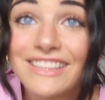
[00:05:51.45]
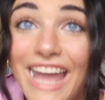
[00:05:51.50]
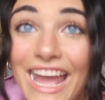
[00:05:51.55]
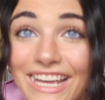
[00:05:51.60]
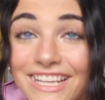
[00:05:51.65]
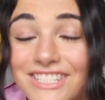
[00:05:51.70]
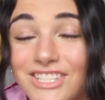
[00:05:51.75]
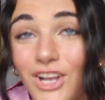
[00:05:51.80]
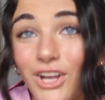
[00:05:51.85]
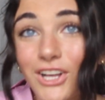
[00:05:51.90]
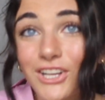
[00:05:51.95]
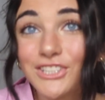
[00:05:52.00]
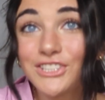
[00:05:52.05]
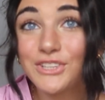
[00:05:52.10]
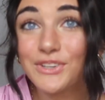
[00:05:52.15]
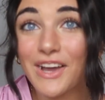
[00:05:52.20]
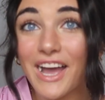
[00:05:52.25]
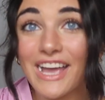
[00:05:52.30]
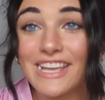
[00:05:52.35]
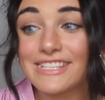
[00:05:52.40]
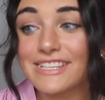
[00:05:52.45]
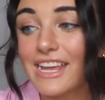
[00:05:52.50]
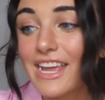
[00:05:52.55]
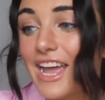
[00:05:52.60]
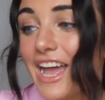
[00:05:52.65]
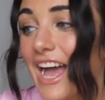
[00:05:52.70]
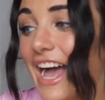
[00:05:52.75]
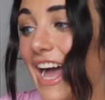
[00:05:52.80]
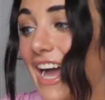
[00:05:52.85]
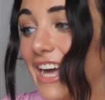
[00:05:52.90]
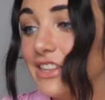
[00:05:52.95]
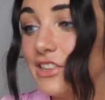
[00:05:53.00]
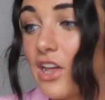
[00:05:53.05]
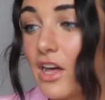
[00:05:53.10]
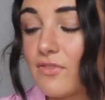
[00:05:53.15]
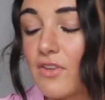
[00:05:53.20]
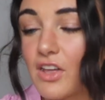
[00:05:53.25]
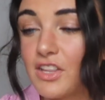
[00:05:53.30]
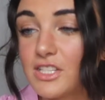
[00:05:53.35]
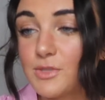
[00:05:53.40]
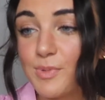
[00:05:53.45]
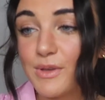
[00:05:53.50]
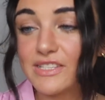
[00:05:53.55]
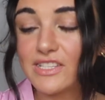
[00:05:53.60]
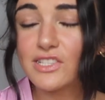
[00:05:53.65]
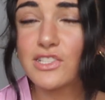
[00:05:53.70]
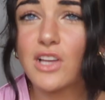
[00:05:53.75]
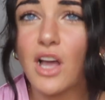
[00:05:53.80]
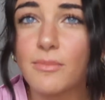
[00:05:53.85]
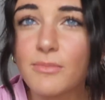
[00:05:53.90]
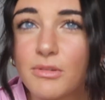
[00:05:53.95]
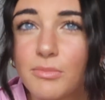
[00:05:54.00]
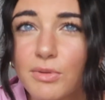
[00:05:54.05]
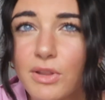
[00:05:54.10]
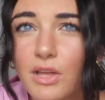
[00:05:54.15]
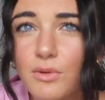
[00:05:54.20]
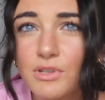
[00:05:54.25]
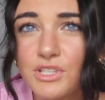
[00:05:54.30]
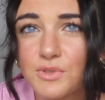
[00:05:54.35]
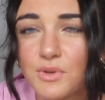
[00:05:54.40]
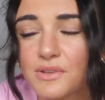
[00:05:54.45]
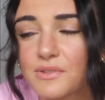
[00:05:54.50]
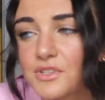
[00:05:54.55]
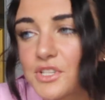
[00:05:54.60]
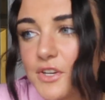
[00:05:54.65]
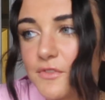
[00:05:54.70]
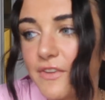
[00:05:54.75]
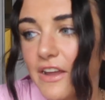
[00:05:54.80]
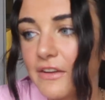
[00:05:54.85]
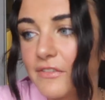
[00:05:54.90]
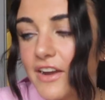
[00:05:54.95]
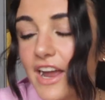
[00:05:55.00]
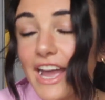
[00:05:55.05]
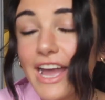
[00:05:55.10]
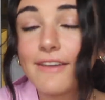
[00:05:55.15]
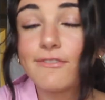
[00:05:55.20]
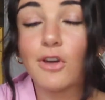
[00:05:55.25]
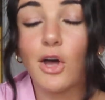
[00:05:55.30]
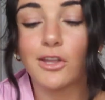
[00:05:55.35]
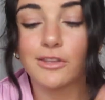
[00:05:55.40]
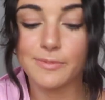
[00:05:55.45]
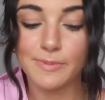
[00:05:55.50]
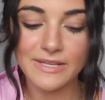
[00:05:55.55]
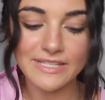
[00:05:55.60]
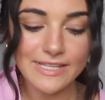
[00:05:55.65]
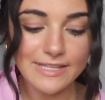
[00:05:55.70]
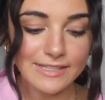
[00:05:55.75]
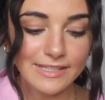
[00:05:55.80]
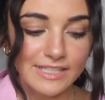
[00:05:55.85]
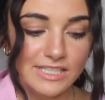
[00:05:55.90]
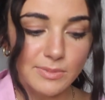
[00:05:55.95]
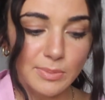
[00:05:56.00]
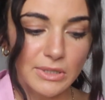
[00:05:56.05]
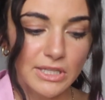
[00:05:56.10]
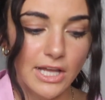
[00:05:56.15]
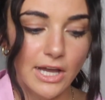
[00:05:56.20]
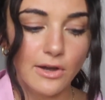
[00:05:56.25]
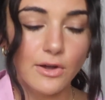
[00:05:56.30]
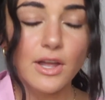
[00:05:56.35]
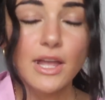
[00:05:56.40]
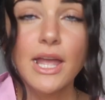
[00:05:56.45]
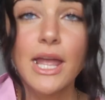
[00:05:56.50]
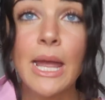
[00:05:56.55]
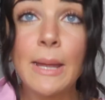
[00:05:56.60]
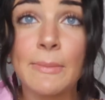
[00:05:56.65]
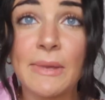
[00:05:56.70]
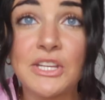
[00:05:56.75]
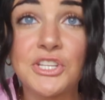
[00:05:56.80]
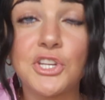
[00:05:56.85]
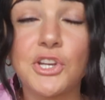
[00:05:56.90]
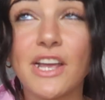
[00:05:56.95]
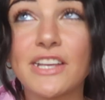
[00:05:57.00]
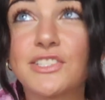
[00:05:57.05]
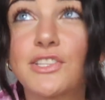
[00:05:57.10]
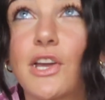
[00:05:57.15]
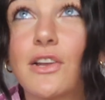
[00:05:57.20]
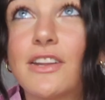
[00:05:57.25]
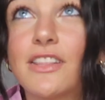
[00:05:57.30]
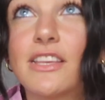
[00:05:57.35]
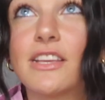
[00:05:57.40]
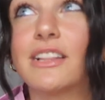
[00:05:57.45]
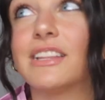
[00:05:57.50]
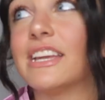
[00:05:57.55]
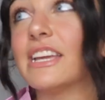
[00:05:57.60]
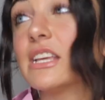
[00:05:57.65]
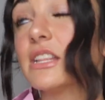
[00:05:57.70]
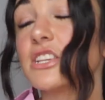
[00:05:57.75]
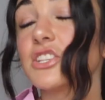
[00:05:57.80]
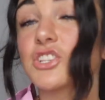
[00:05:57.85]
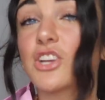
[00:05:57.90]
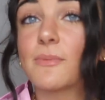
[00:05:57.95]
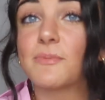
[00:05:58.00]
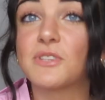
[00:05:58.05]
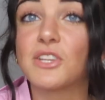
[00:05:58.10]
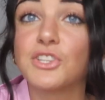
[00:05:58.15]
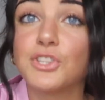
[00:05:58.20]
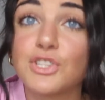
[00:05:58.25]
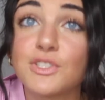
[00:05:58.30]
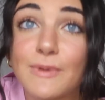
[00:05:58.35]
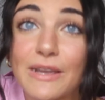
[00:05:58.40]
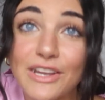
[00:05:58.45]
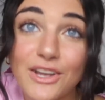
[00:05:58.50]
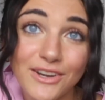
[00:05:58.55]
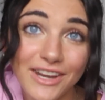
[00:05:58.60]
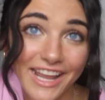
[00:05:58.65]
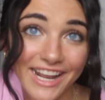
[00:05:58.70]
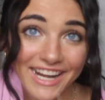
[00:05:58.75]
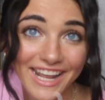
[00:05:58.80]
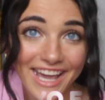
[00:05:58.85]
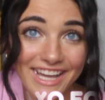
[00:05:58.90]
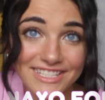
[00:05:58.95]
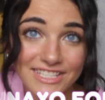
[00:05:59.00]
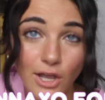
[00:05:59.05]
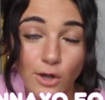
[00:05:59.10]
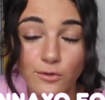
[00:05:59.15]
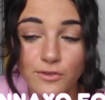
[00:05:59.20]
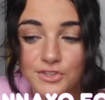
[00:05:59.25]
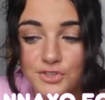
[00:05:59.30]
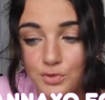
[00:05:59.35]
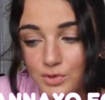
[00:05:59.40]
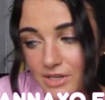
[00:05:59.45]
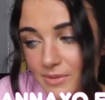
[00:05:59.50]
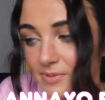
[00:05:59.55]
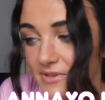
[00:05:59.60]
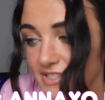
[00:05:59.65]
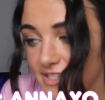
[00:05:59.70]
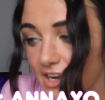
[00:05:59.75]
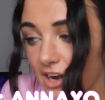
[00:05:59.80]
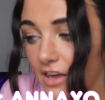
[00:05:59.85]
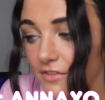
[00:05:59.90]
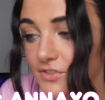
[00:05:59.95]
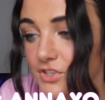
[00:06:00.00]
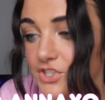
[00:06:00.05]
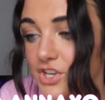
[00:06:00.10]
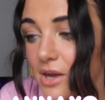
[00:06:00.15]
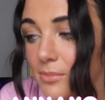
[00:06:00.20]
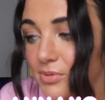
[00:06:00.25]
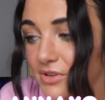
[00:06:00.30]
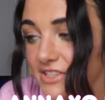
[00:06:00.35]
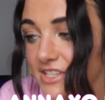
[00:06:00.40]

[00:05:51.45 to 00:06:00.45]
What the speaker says: That is all, you guys. I love all these pieces. Comment below which one is your favorite. I have all the pieces linked below. Make sure you guys go to the link in the description. Use my code ANNNAXO for 20% off to shop